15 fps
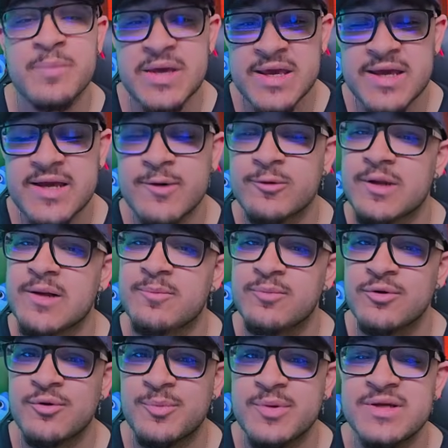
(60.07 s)
me, it will help
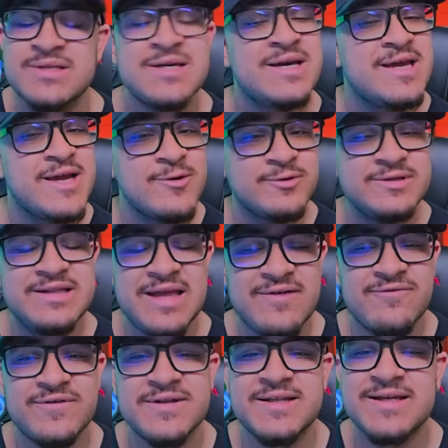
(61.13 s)
Blueprint, it will
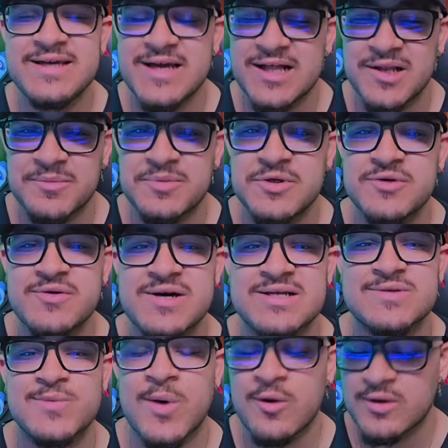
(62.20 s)
definitely help you
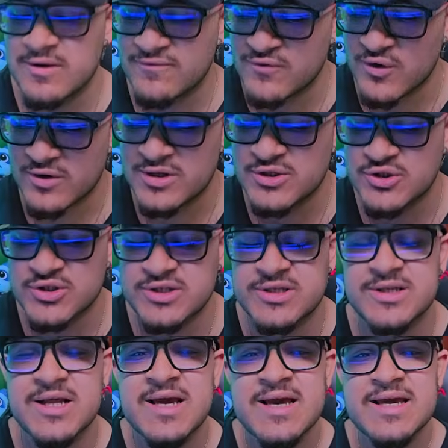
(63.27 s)
as well if you're
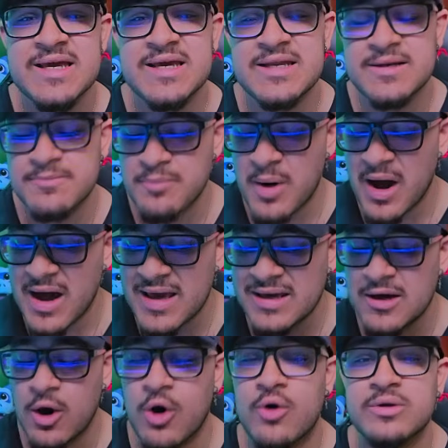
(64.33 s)
interested in
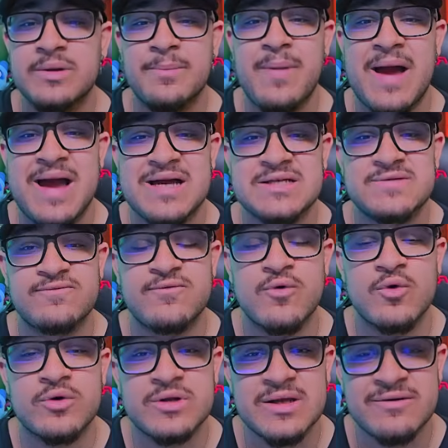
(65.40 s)
buying all the packs
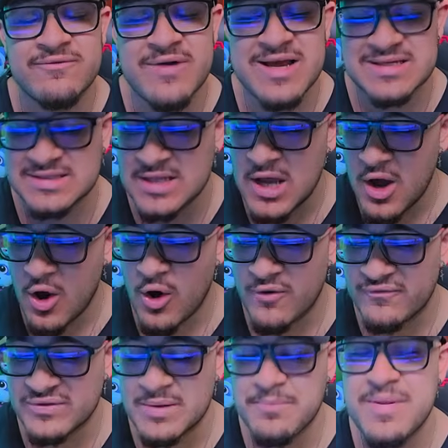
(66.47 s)
for the rest
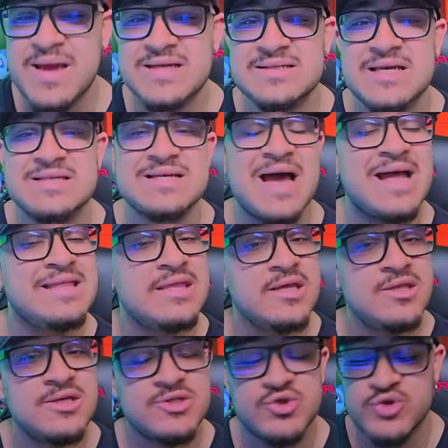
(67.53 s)
of the bases and the
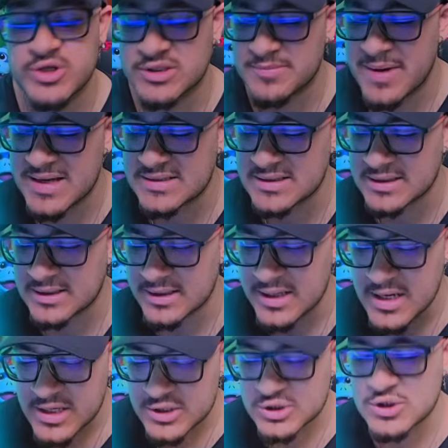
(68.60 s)
districts basically.
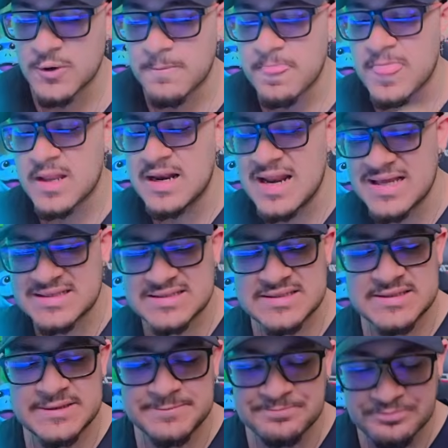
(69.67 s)
So let's
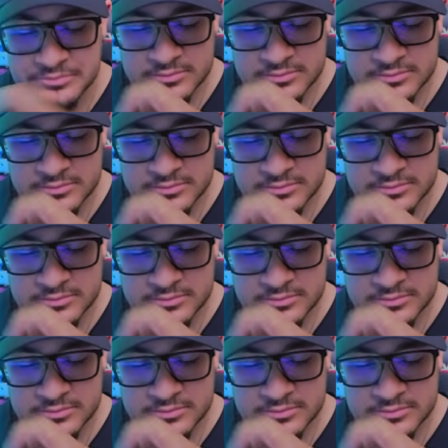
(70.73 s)
see